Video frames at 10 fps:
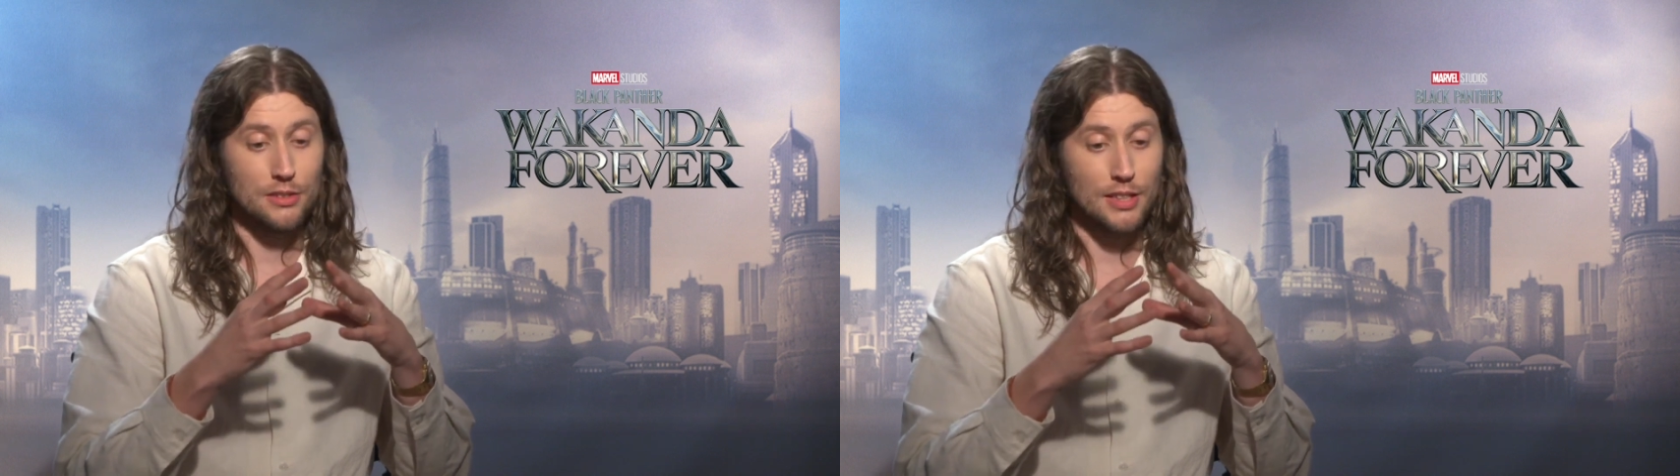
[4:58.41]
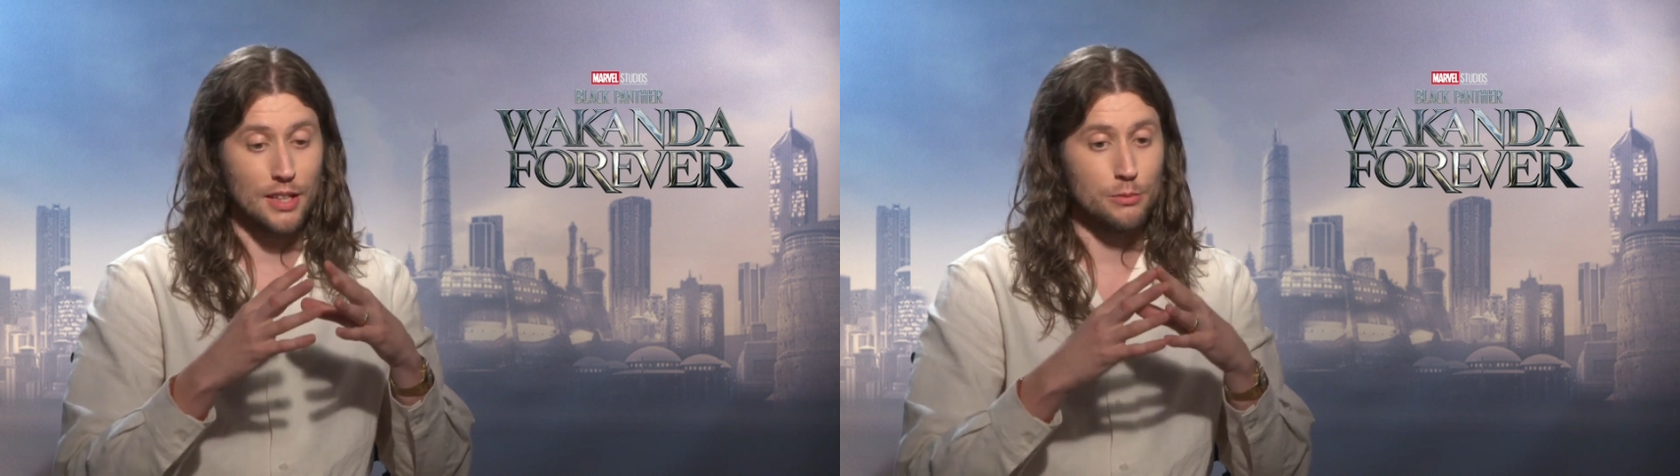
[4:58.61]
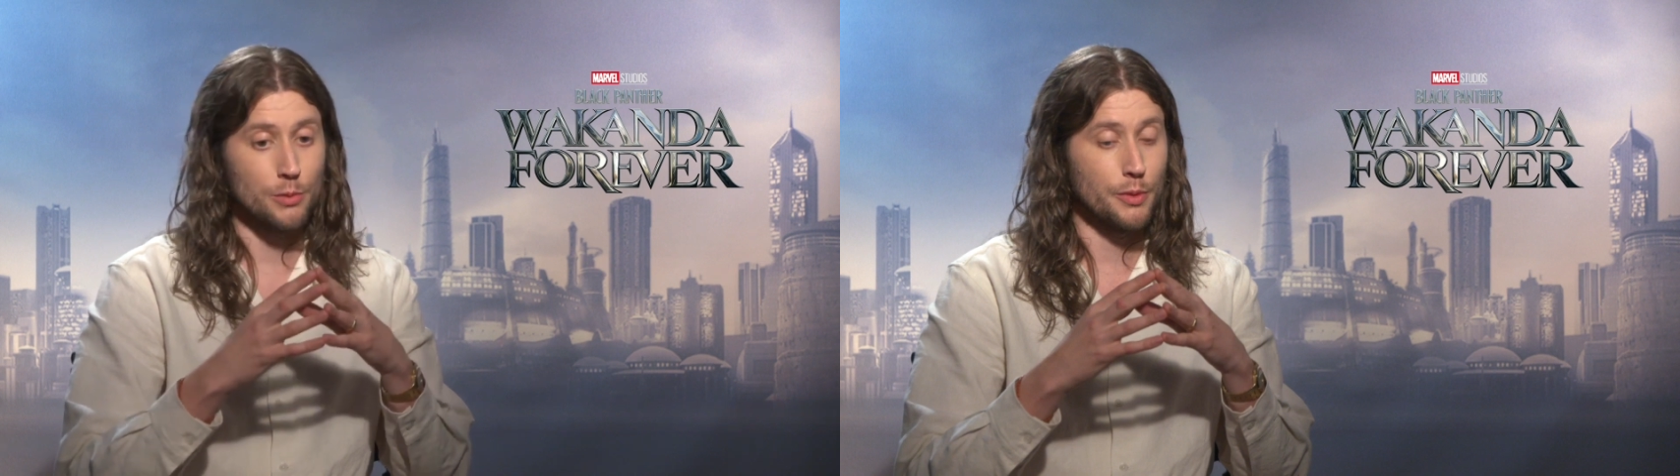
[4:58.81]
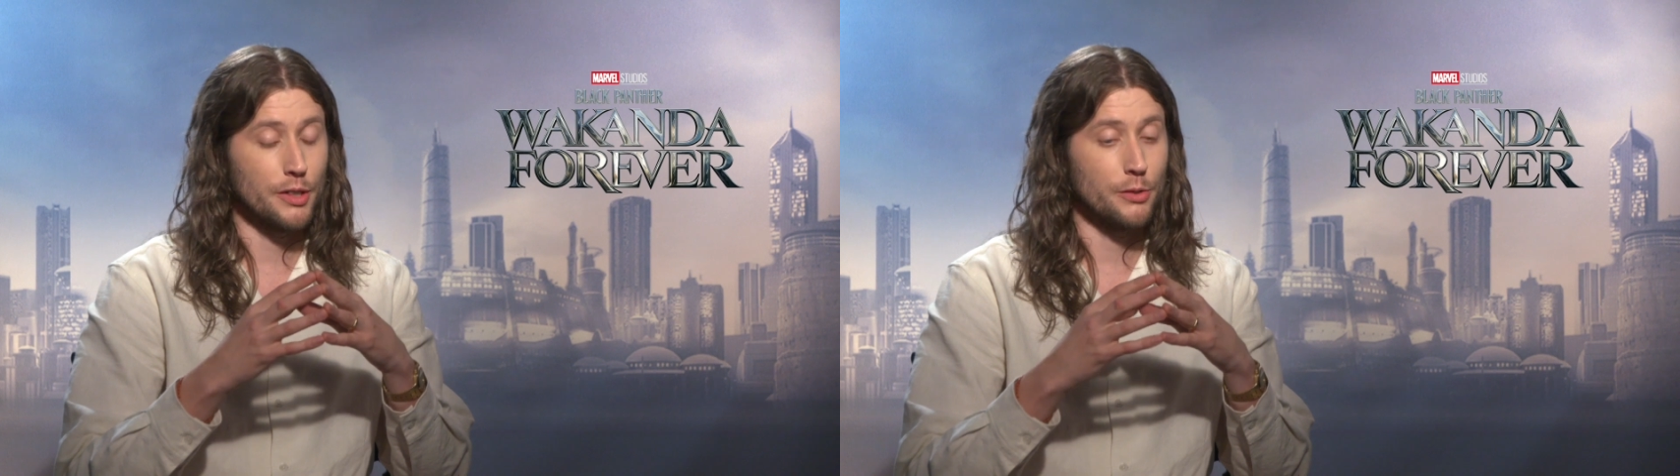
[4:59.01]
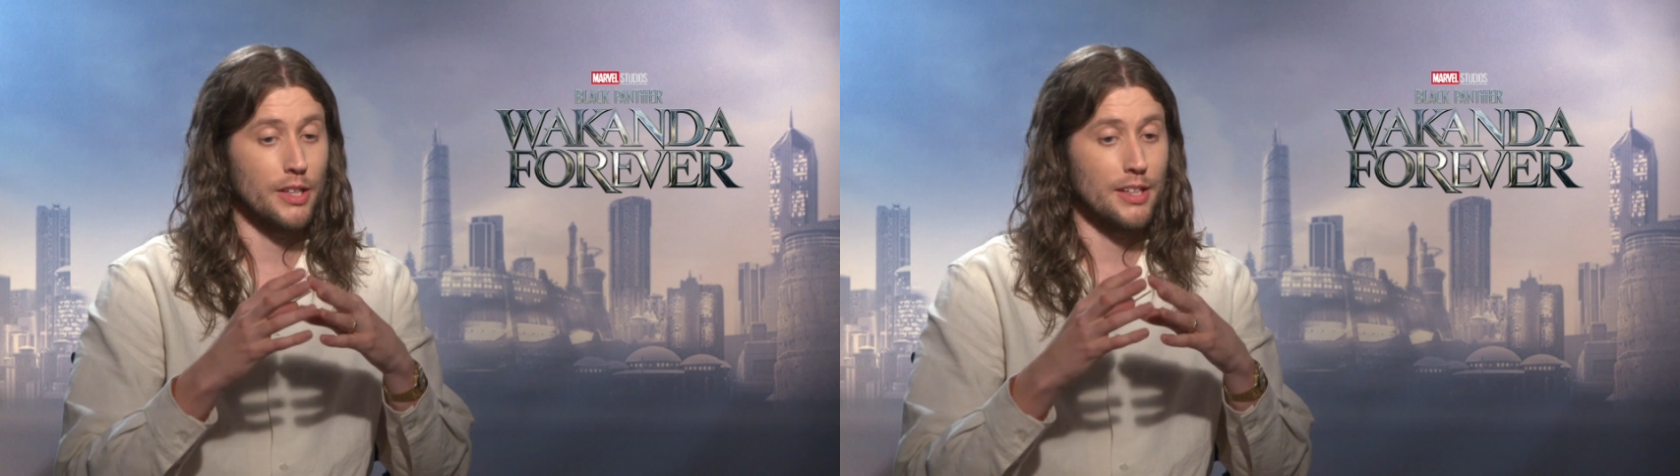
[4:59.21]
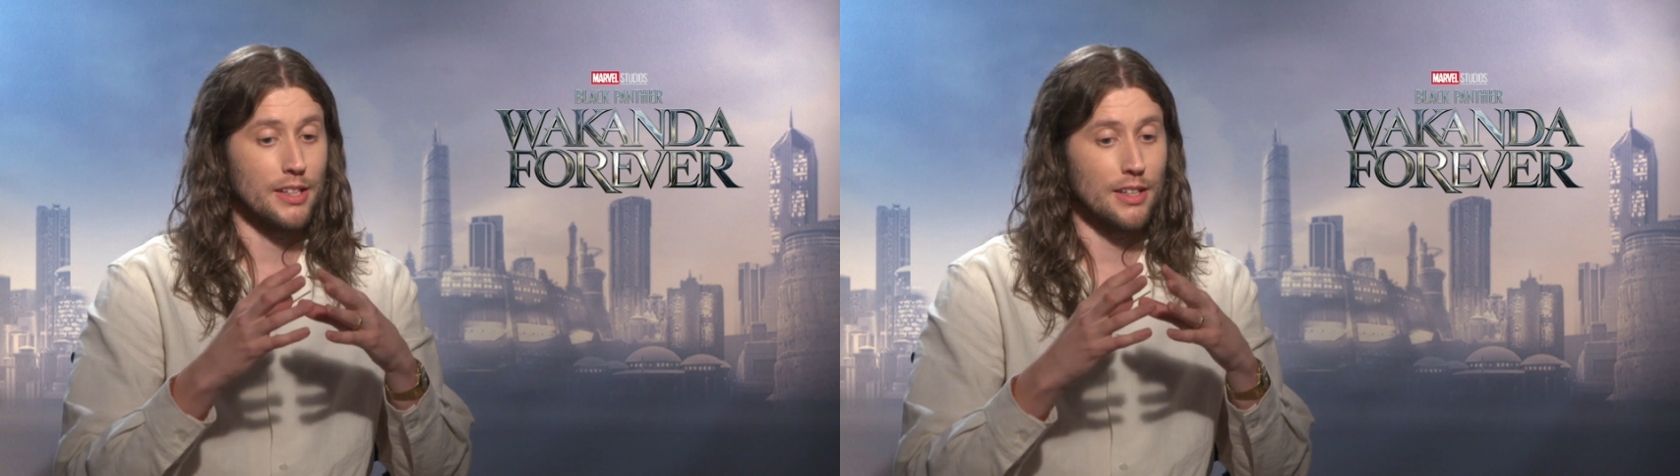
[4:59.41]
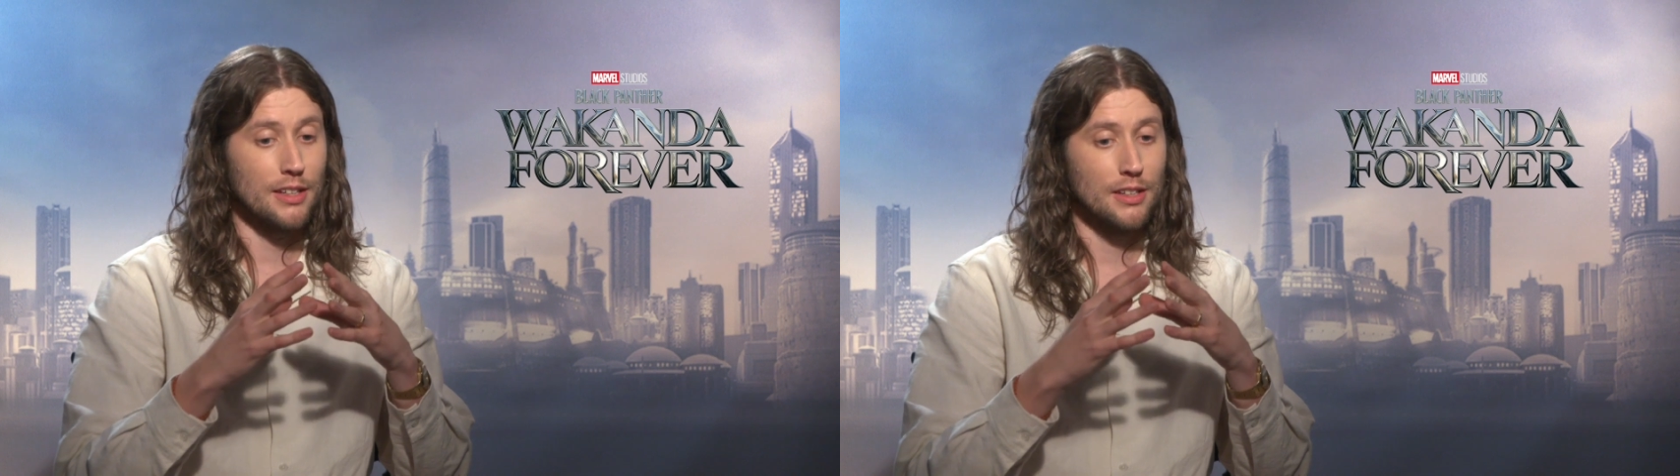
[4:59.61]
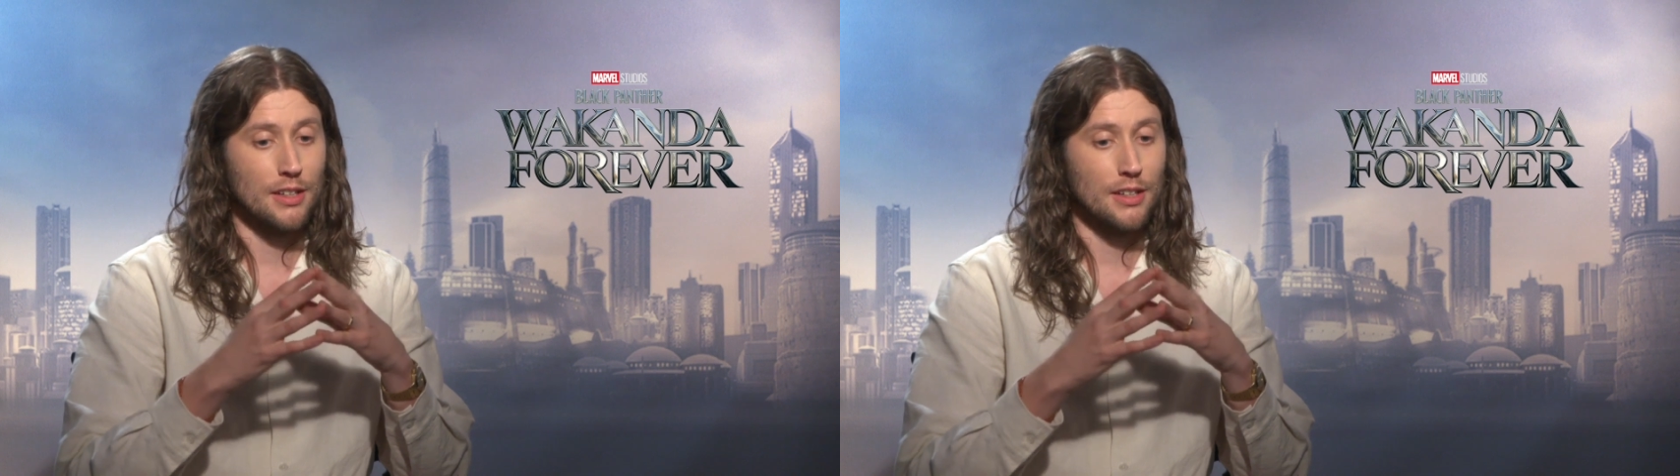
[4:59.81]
hotel when we're creating it,